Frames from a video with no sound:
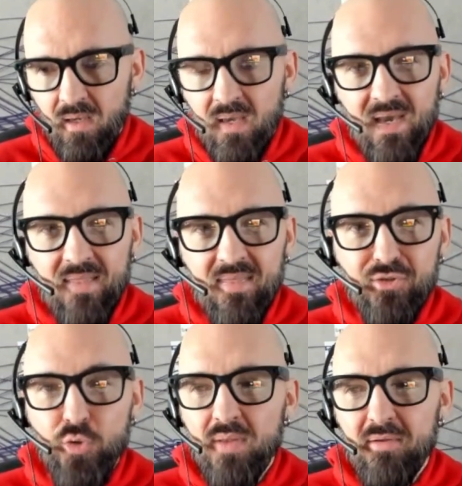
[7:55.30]
And then
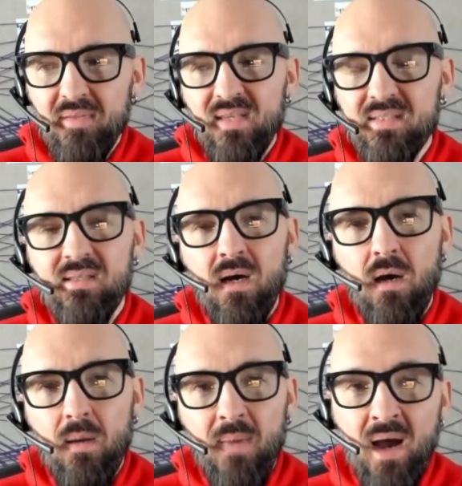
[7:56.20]
two other things.
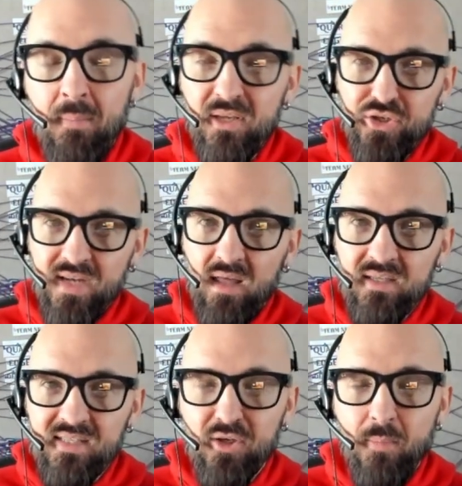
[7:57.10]
I mentioned
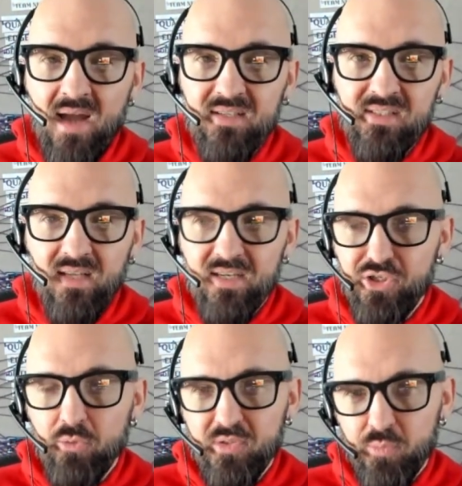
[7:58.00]
Alexander Madison last
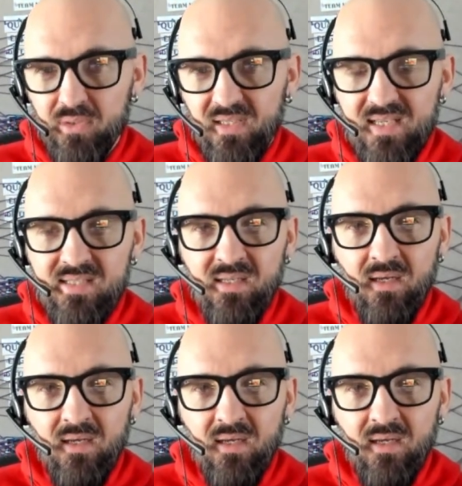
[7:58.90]
year was released.